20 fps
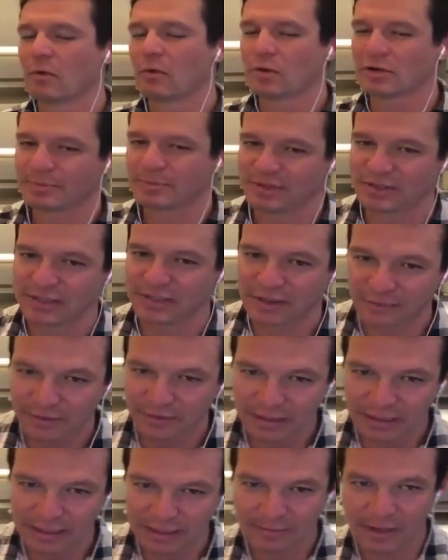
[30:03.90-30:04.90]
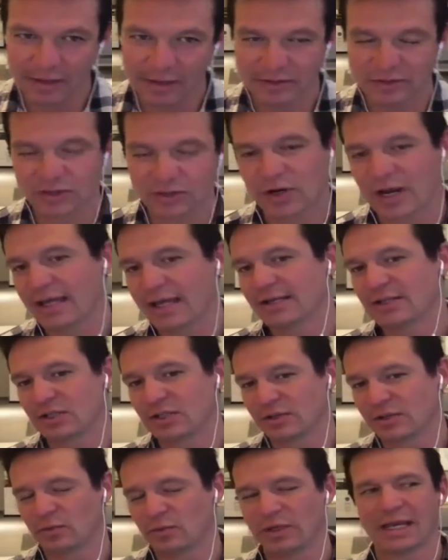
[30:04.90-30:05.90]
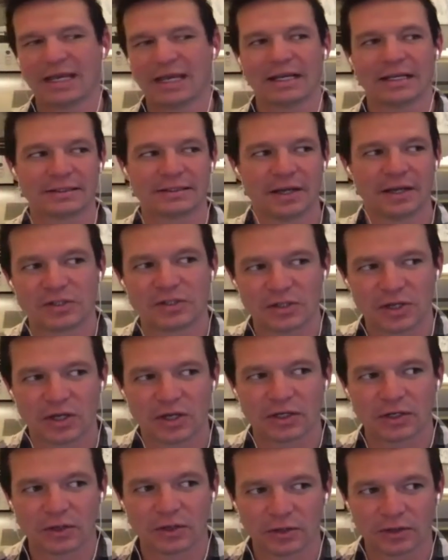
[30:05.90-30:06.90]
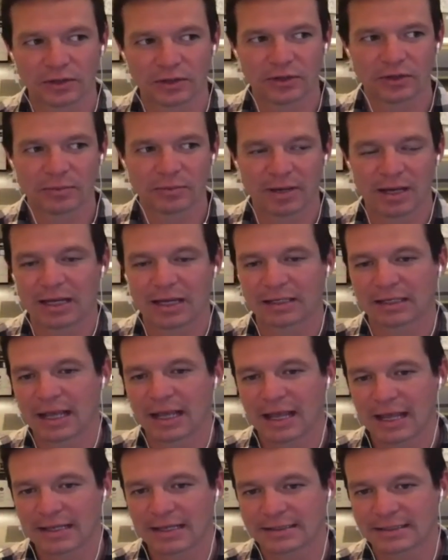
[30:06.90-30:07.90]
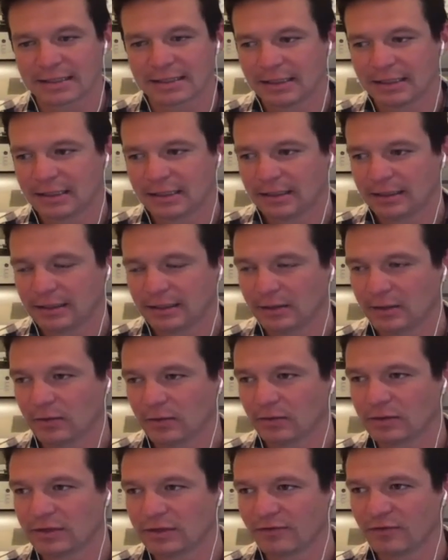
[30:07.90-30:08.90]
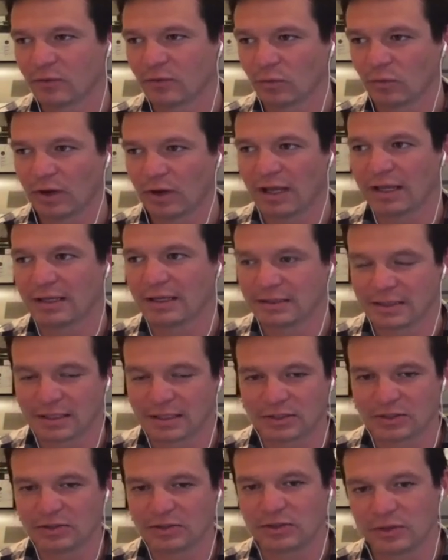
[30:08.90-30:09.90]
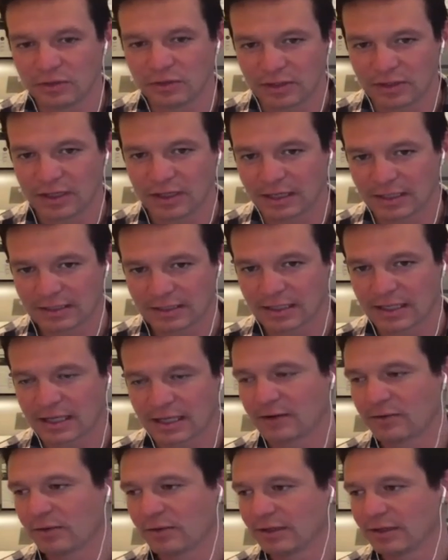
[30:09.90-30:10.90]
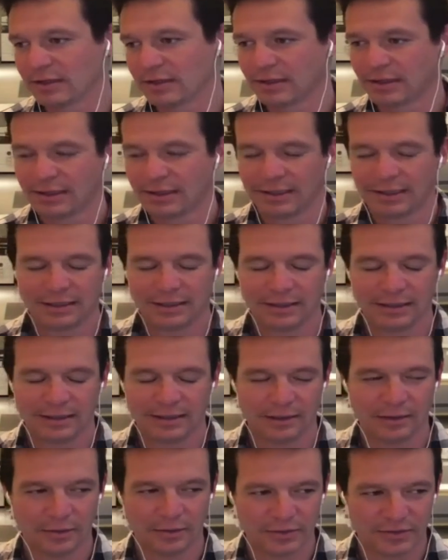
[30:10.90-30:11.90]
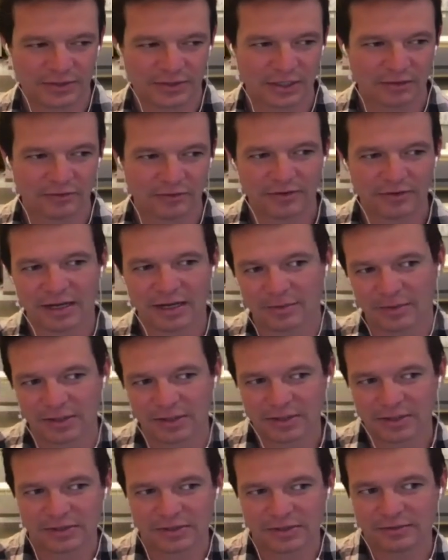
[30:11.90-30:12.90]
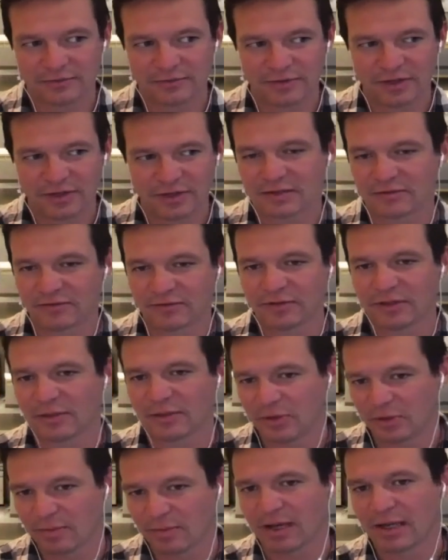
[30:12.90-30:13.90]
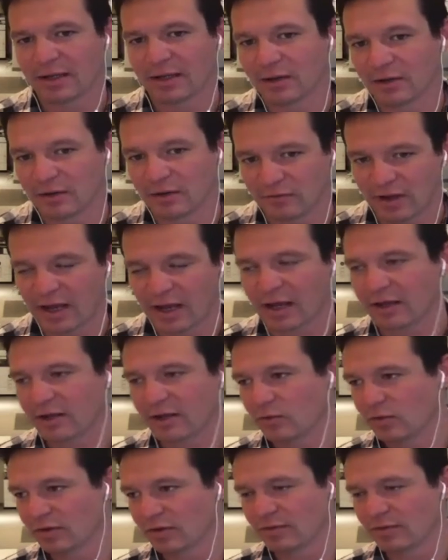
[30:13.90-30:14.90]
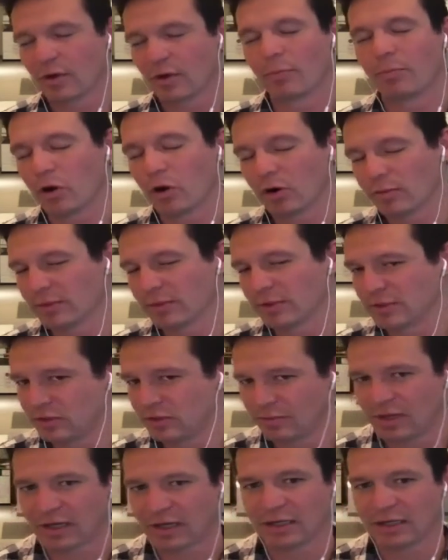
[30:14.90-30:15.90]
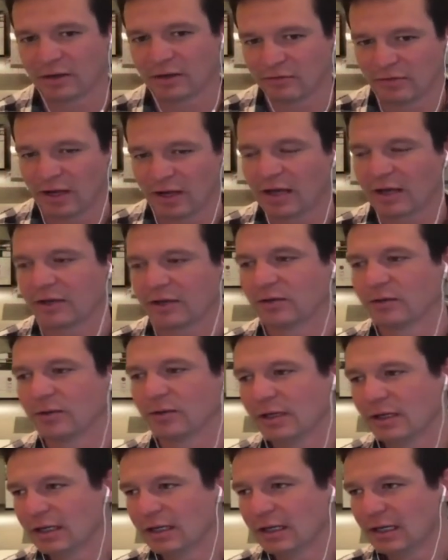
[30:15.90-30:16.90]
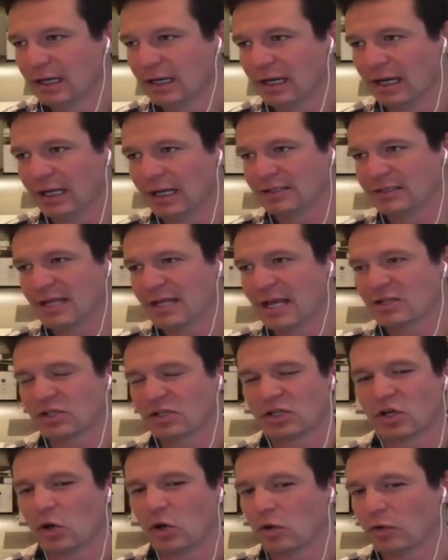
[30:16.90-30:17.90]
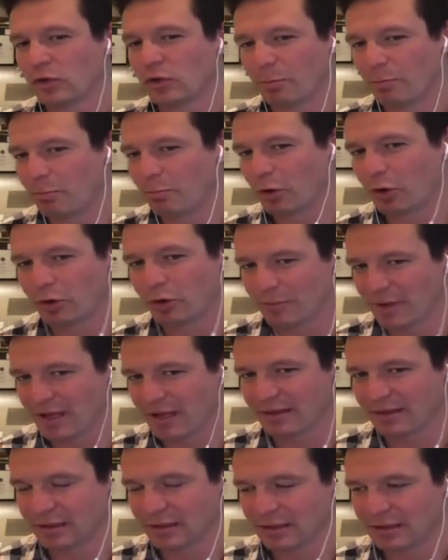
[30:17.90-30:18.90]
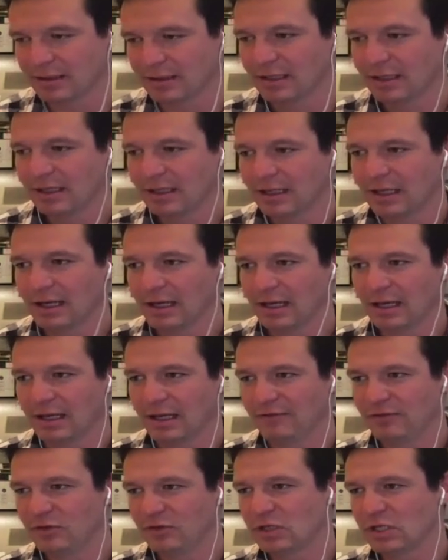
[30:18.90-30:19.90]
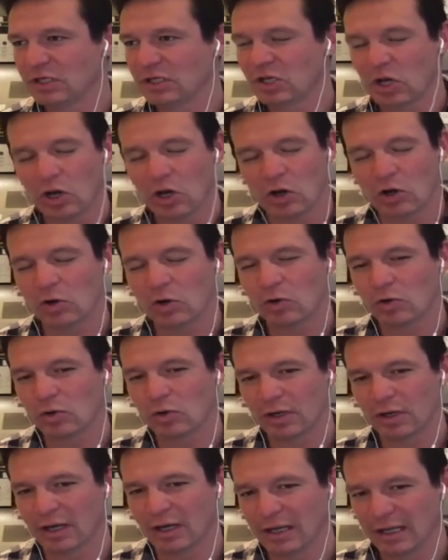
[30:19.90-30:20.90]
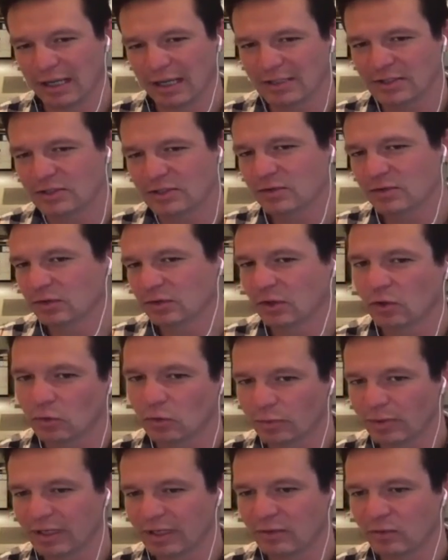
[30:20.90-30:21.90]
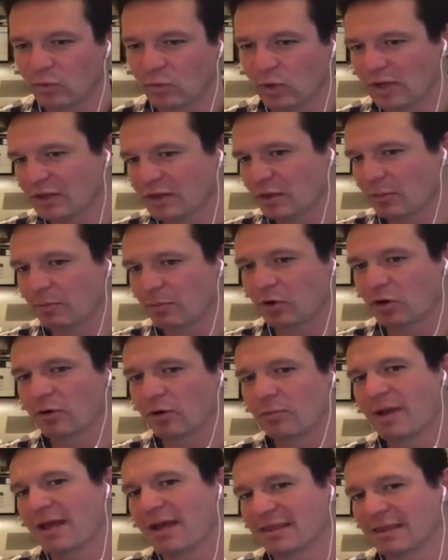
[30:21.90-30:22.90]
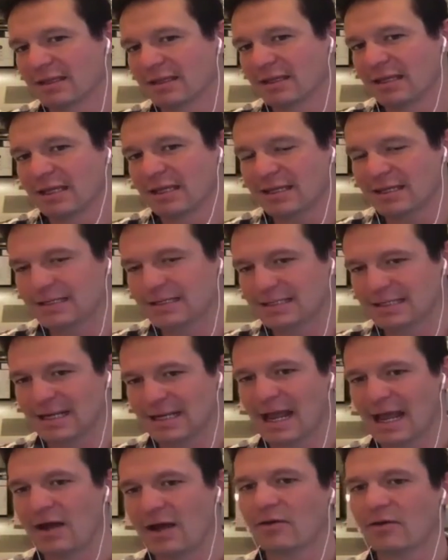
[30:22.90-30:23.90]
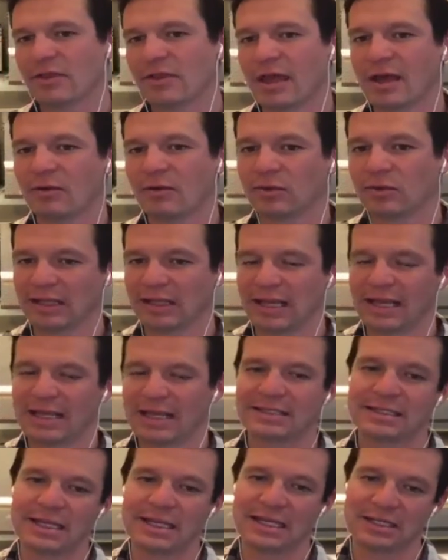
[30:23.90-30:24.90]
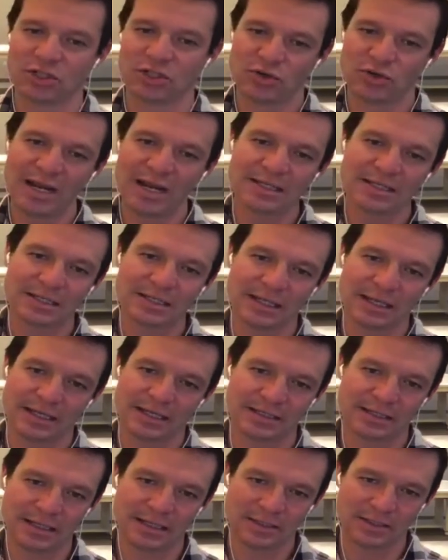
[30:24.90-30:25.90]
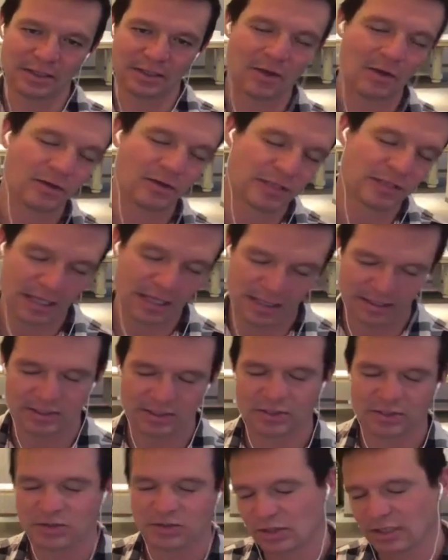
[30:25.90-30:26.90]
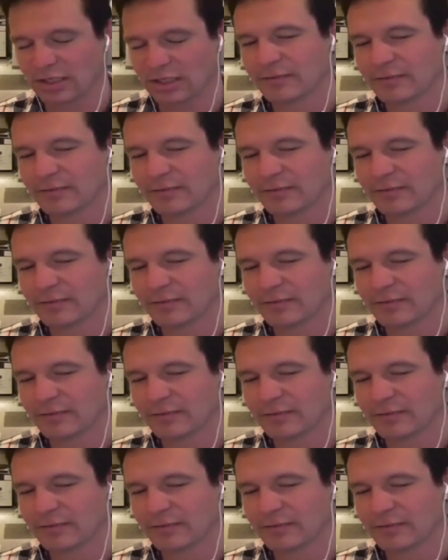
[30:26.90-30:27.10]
specifically about strategy. We kind of touched on it earlier in the podcast, you know, different ways that you do things, like with, you know, single families, fix and flip, you buy it under value. With apartments, you buy it under value. It's actually called the Burr method. If you can go into a little bit what the Burr method is and how that relates and translates into hotel industry.